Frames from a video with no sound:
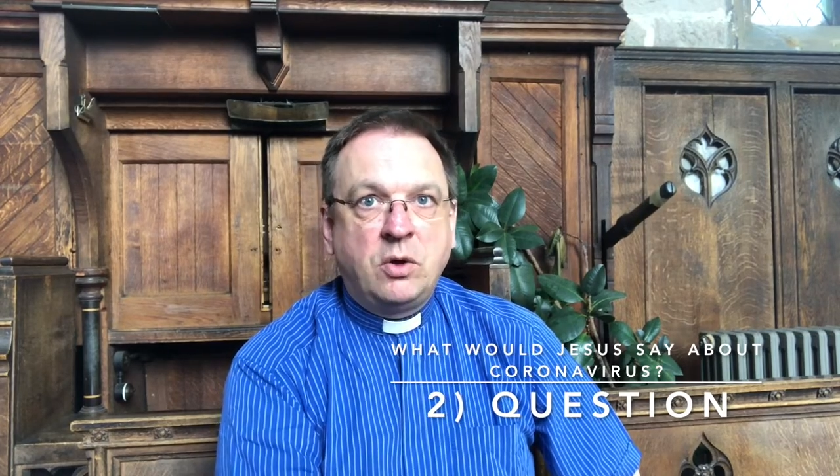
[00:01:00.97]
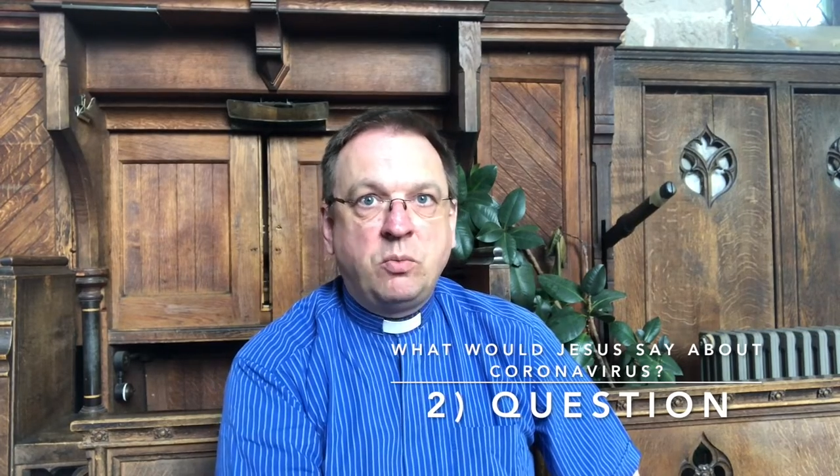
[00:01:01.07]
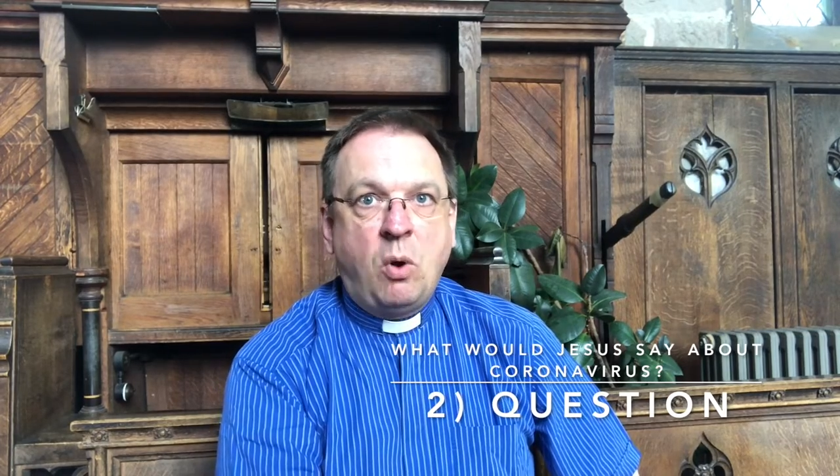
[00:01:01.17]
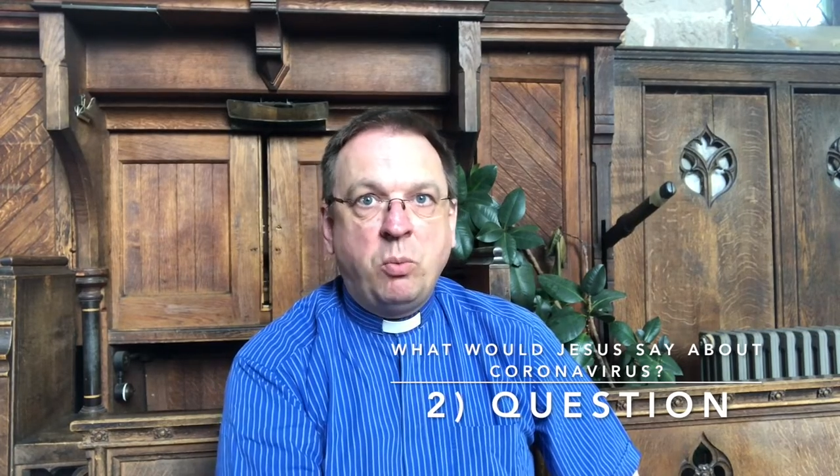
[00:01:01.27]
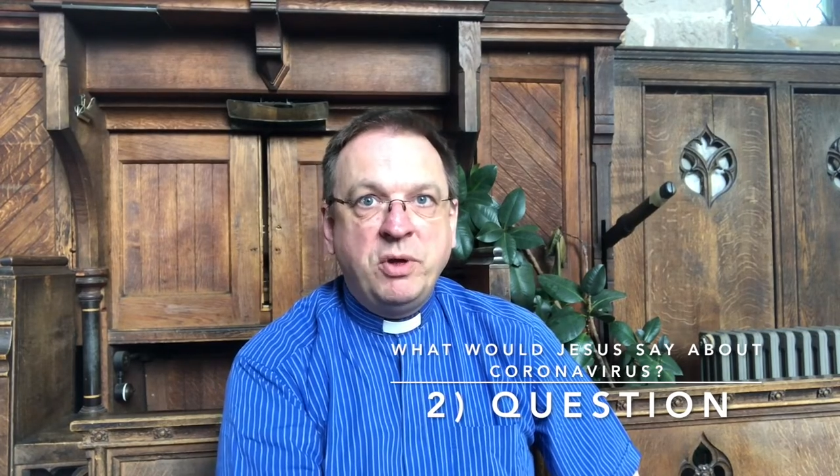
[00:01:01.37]

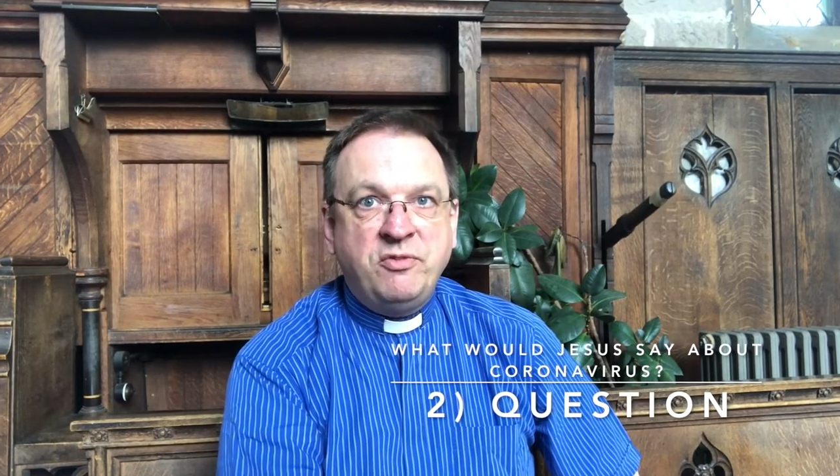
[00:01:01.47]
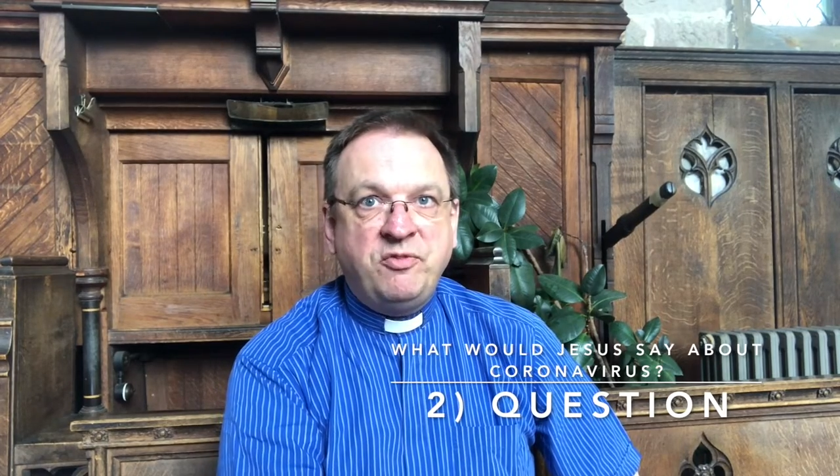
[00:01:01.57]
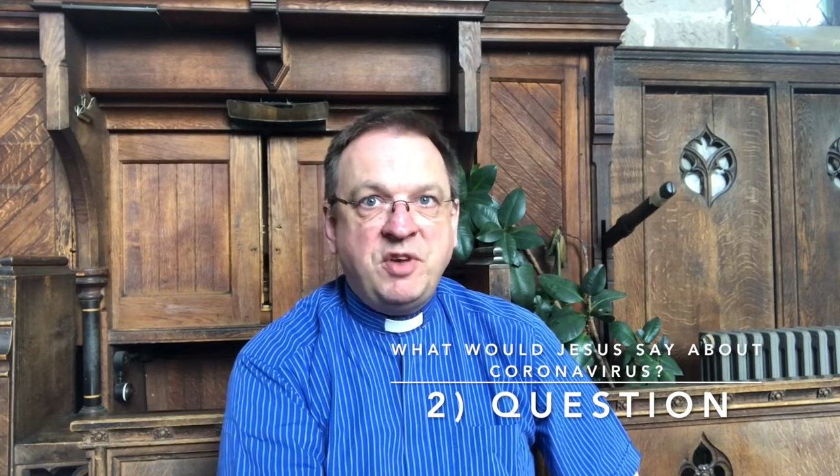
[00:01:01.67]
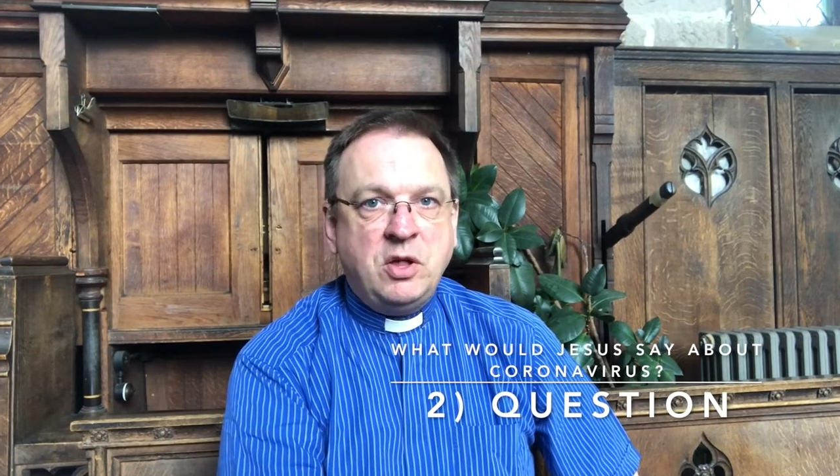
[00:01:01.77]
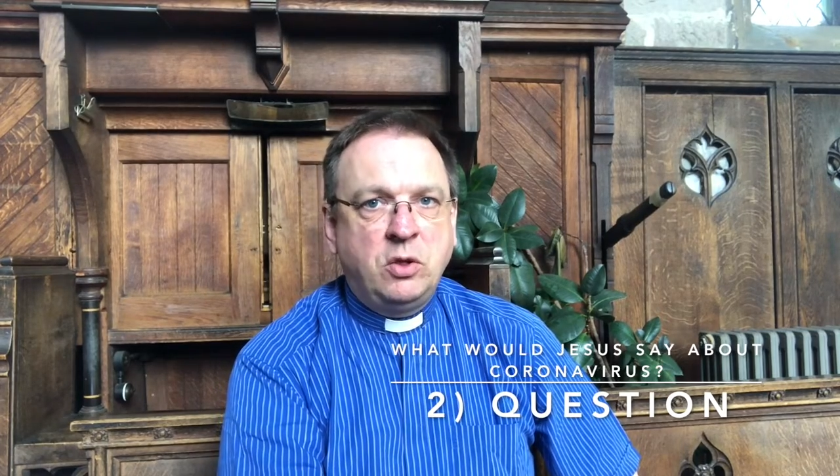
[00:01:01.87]
what we
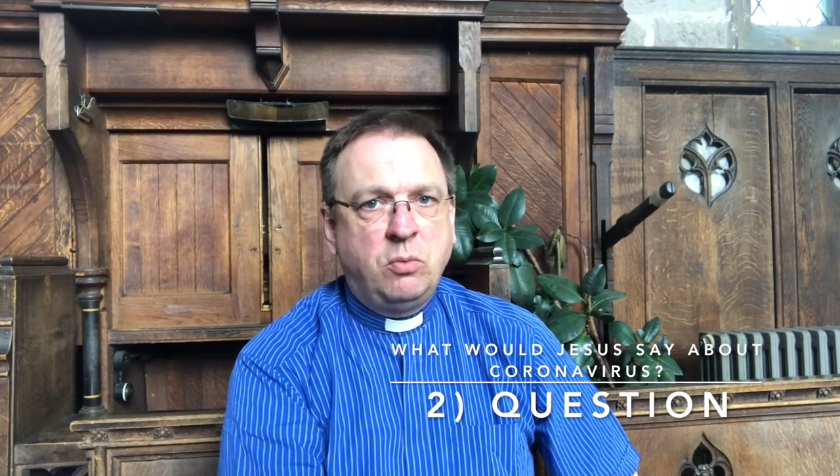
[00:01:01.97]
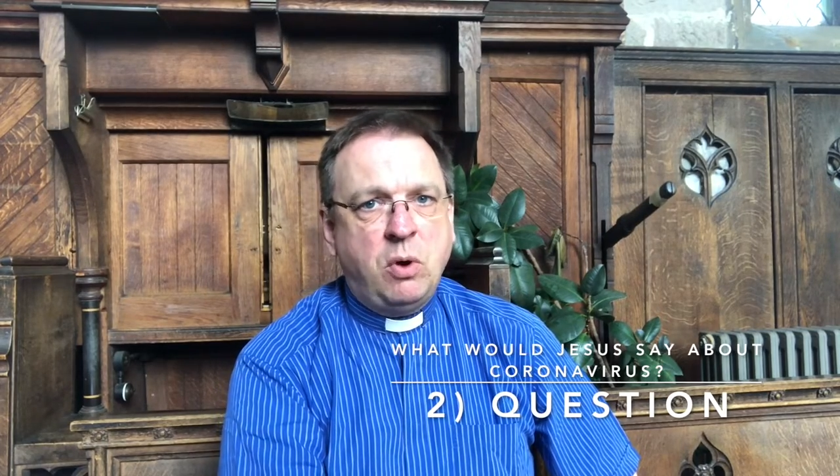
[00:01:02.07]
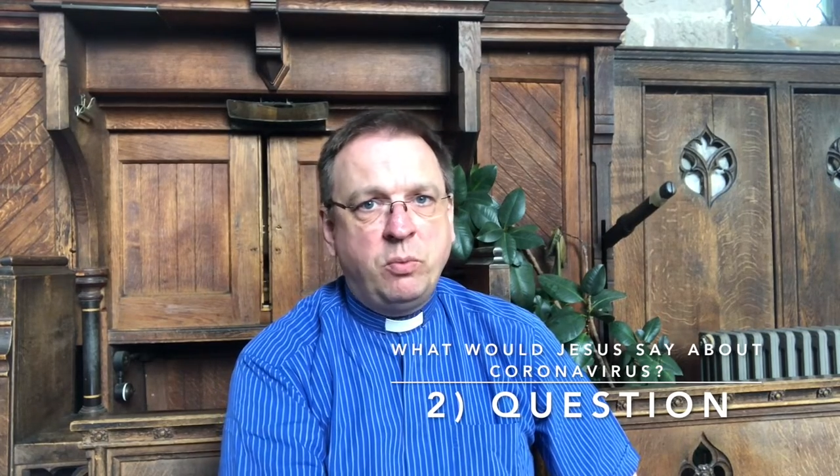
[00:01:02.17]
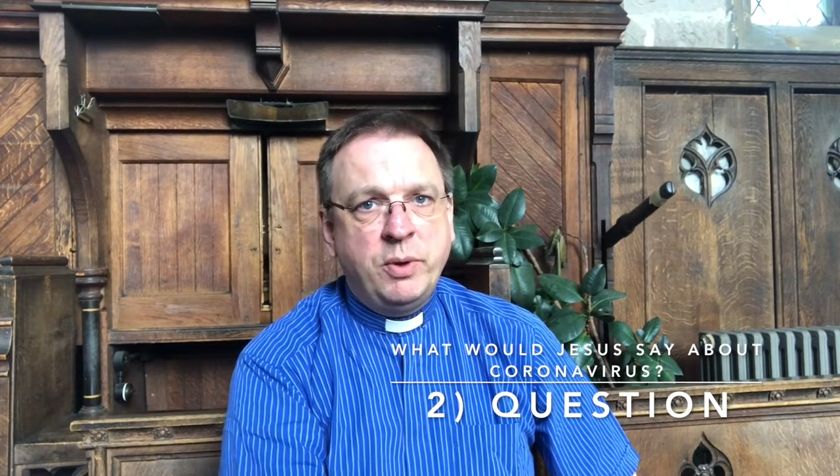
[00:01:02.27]
feel, what we